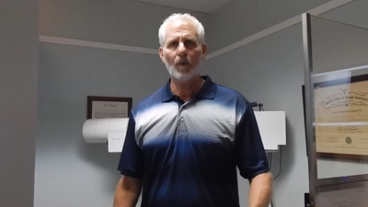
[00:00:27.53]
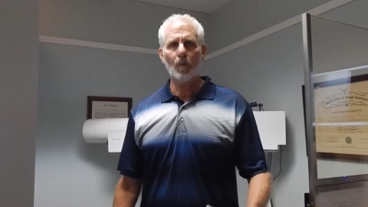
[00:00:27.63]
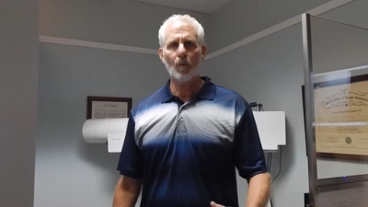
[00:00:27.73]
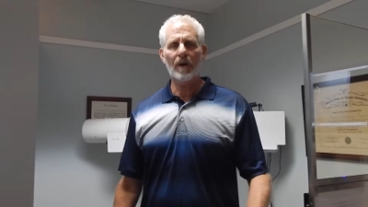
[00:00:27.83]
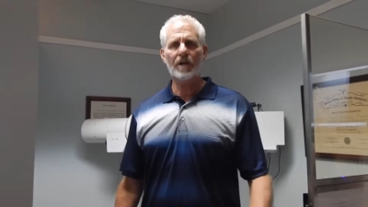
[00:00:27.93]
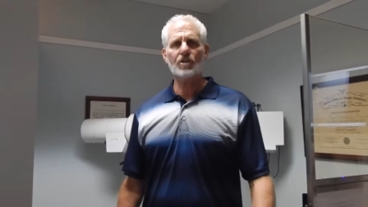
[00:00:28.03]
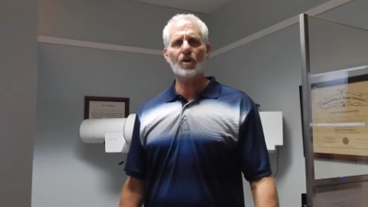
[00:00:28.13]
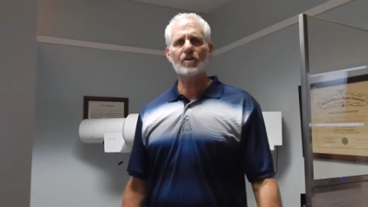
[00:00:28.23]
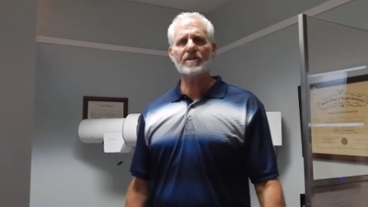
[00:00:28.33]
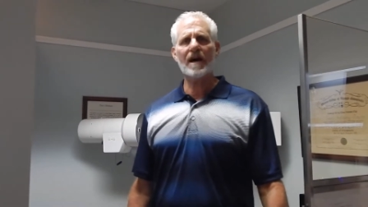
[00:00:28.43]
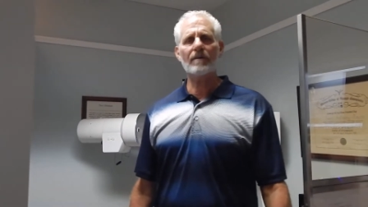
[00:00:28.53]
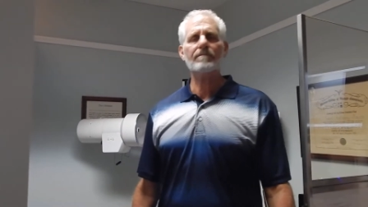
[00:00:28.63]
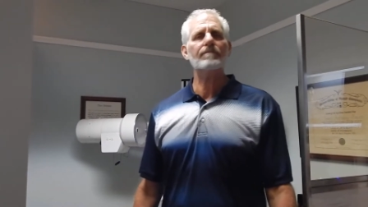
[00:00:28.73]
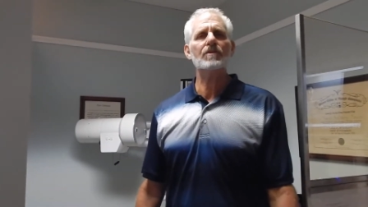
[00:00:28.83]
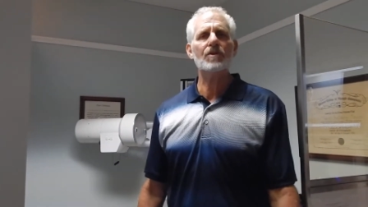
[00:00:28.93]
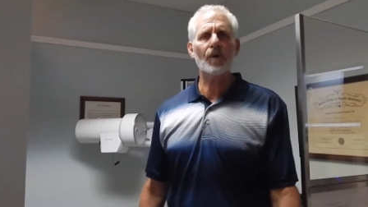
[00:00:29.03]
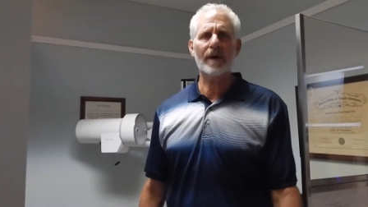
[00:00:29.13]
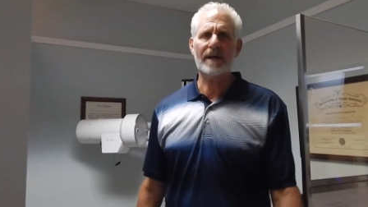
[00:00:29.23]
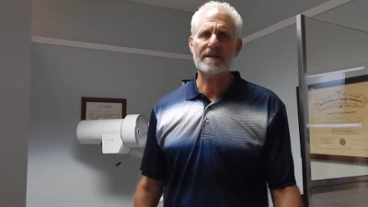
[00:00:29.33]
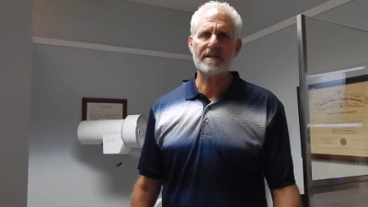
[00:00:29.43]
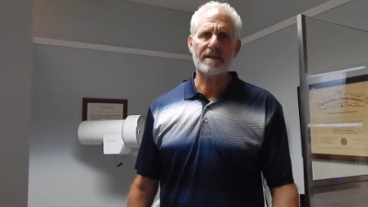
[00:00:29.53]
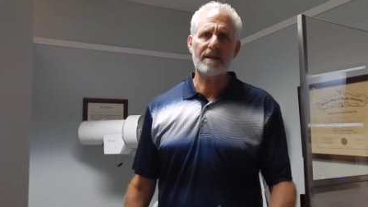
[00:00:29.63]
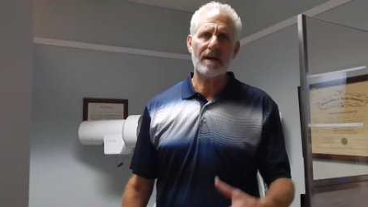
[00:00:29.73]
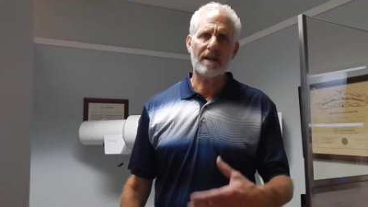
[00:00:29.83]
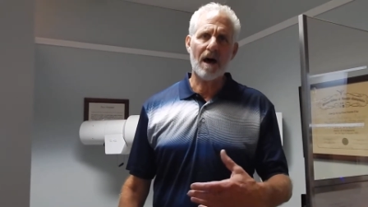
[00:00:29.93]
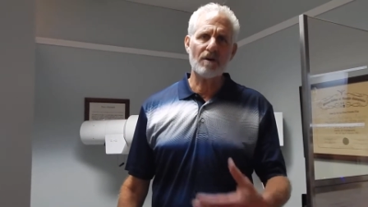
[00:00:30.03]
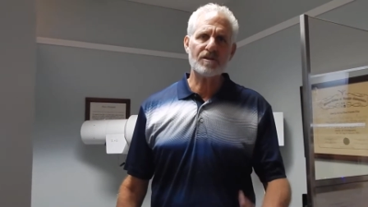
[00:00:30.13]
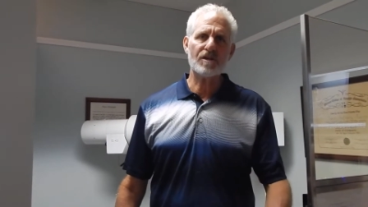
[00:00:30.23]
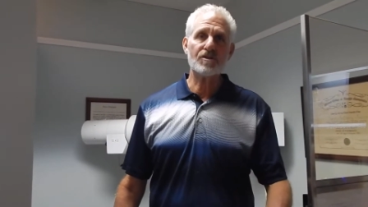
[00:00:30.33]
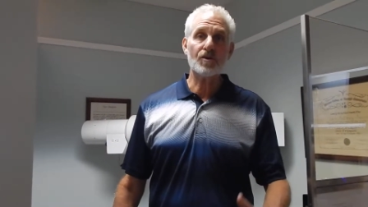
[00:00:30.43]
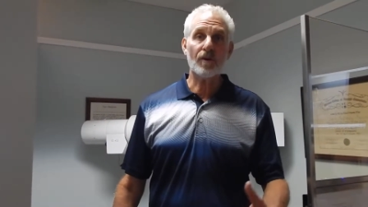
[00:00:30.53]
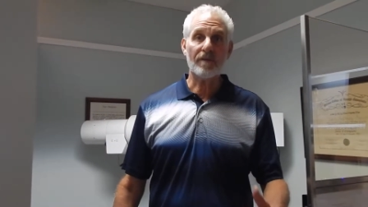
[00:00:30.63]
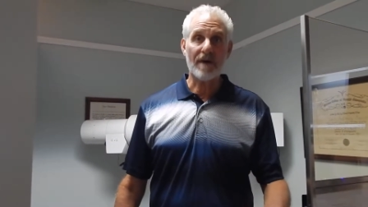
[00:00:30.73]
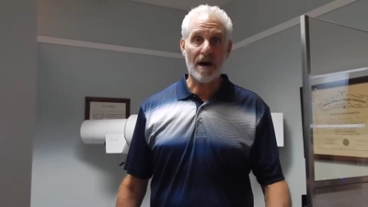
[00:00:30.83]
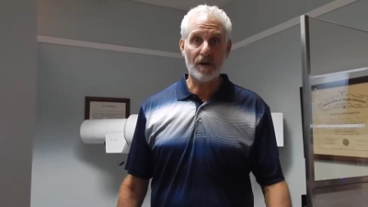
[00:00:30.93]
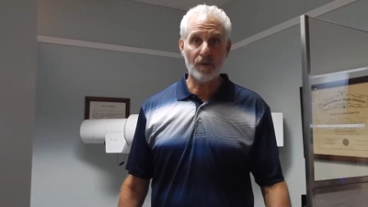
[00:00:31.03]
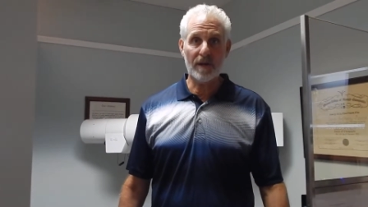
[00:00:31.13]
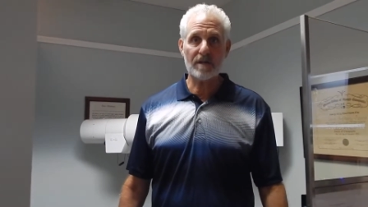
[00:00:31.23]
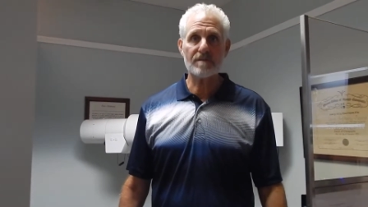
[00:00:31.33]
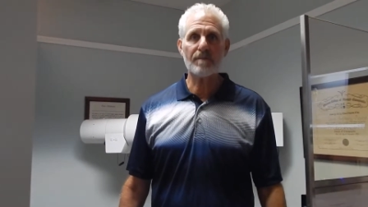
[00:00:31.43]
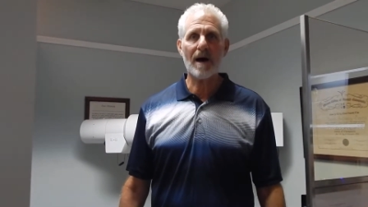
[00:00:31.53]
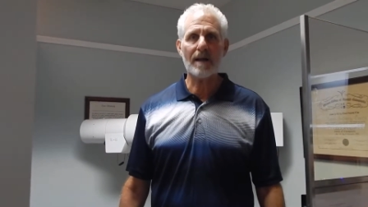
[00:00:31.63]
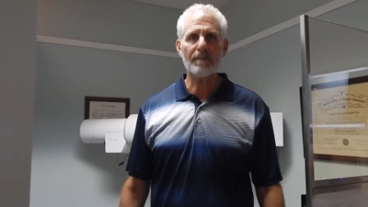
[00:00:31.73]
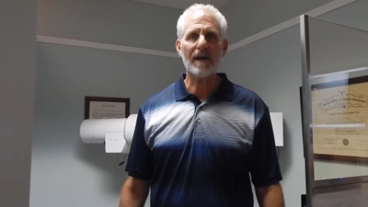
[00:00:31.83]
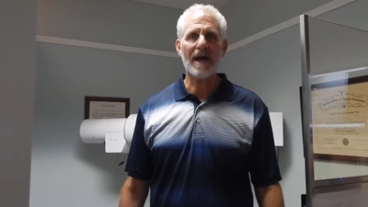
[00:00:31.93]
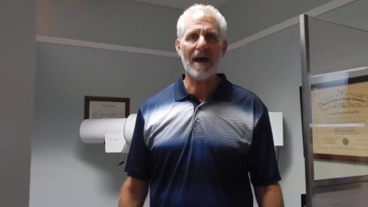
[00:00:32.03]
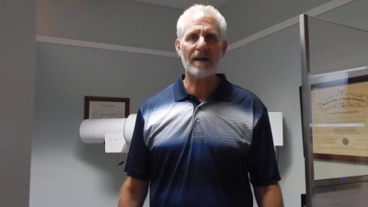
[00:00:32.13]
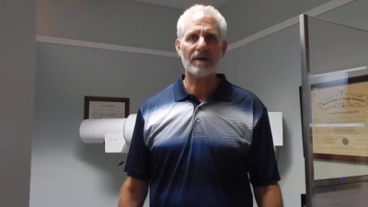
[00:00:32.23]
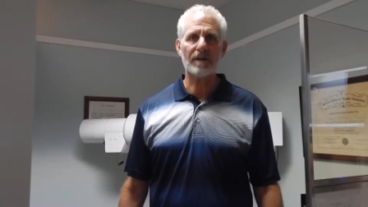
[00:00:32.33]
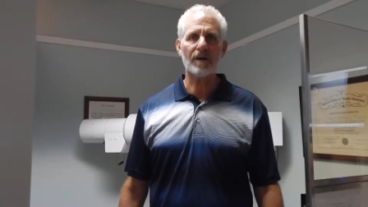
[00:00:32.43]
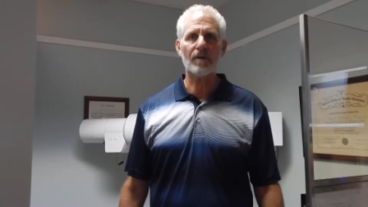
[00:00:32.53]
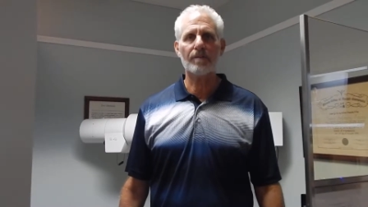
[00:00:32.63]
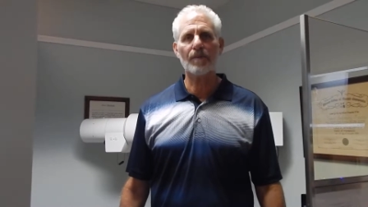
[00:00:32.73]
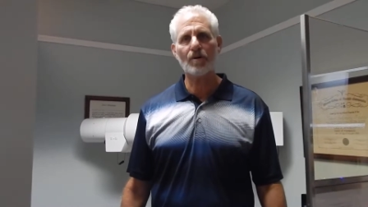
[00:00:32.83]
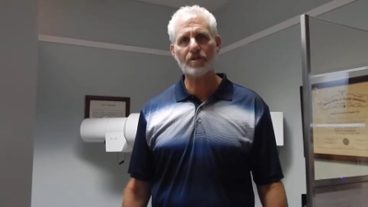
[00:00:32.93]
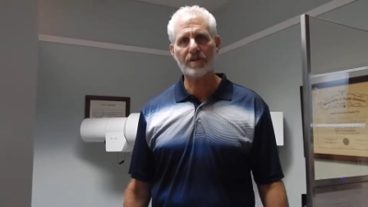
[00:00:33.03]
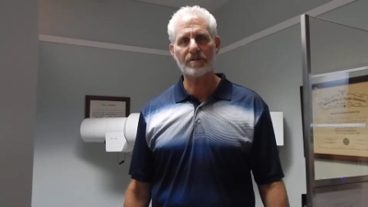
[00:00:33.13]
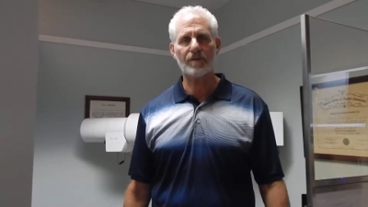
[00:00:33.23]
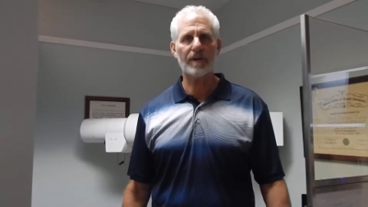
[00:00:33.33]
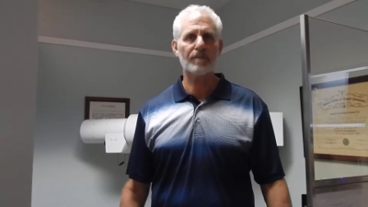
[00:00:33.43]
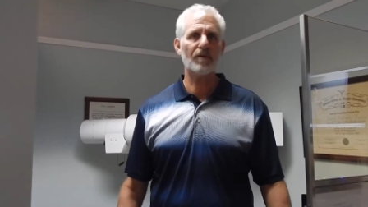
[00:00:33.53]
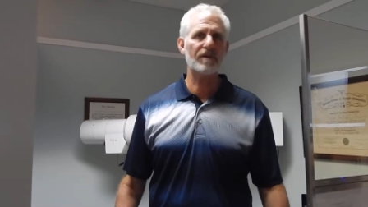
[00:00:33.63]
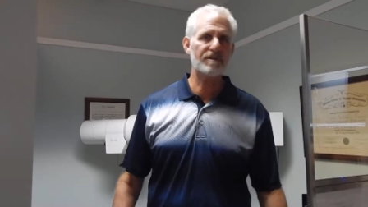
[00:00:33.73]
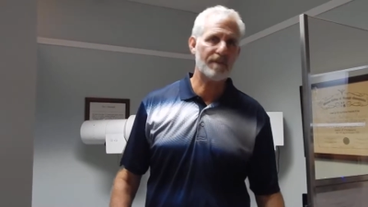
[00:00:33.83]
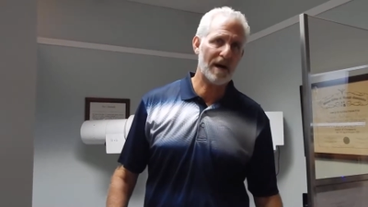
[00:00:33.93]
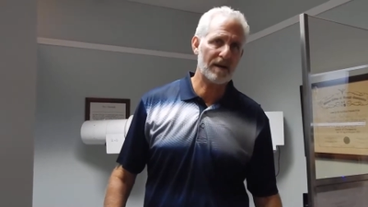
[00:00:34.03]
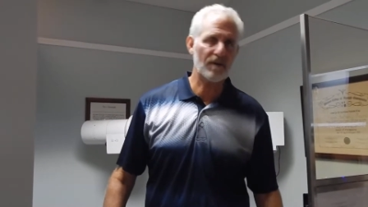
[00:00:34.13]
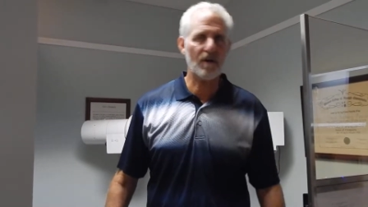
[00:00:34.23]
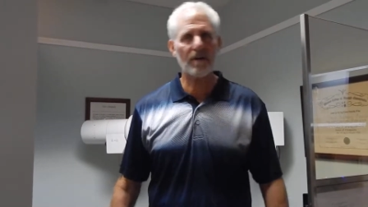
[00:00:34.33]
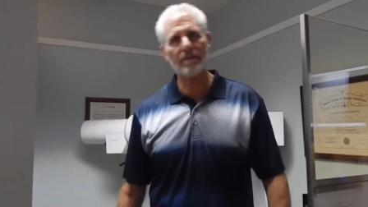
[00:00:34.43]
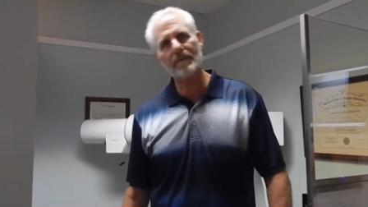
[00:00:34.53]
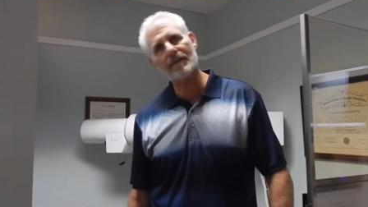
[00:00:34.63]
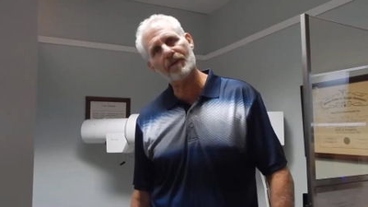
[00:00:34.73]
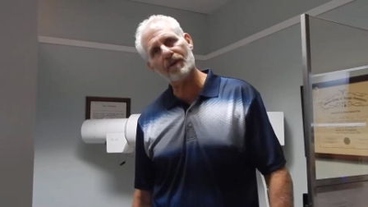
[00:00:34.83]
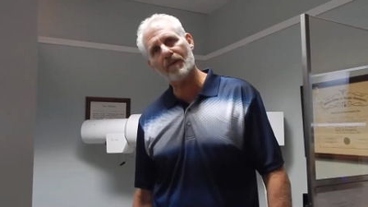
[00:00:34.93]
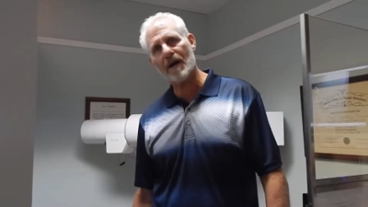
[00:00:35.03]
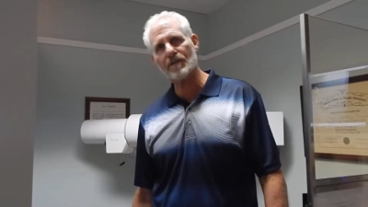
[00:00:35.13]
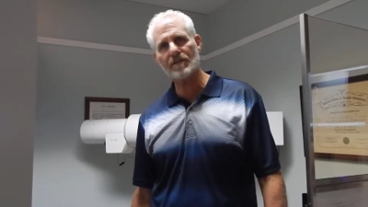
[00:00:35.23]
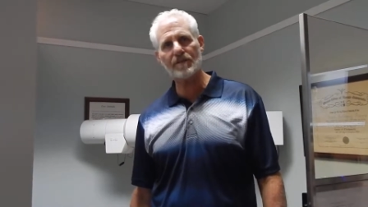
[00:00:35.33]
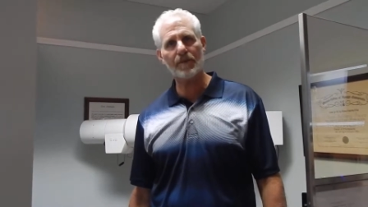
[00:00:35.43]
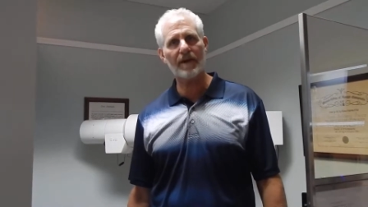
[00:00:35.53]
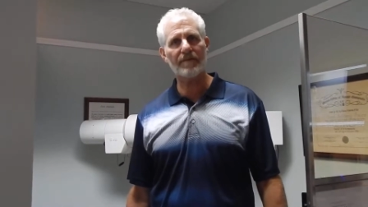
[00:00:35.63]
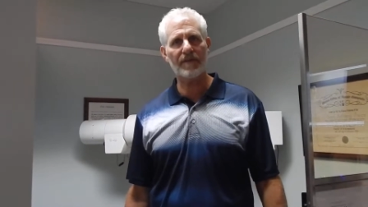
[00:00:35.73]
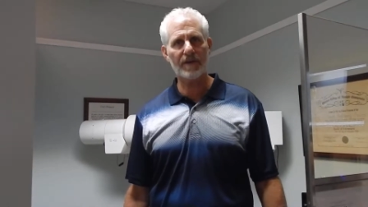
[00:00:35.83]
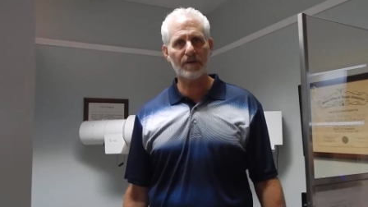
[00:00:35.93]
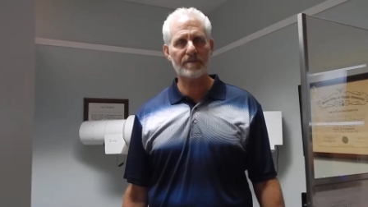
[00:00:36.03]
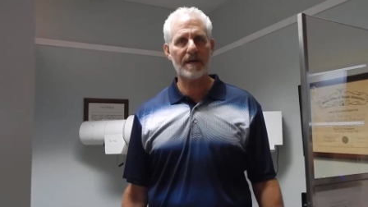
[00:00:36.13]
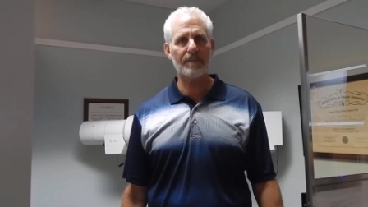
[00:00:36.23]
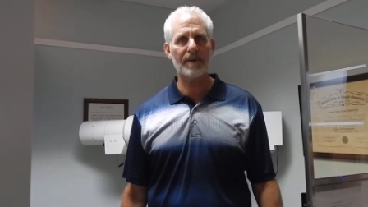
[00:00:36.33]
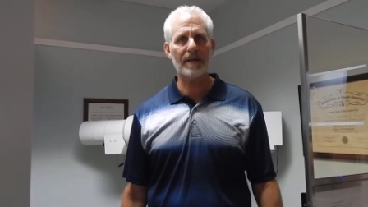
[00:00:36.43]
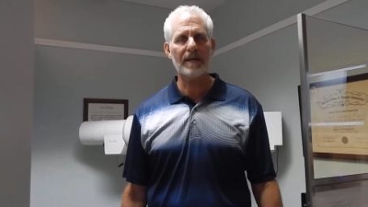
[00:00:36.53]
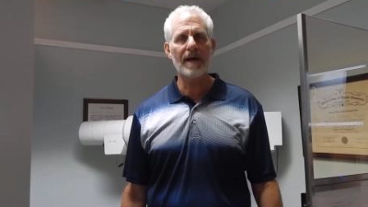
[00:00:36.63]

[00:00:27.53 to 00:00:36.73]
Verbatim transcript: what it turns out doing is it allows us to evaluate a spine mechanically or in motion. So we can move the spine in all different directions and we can videotape it.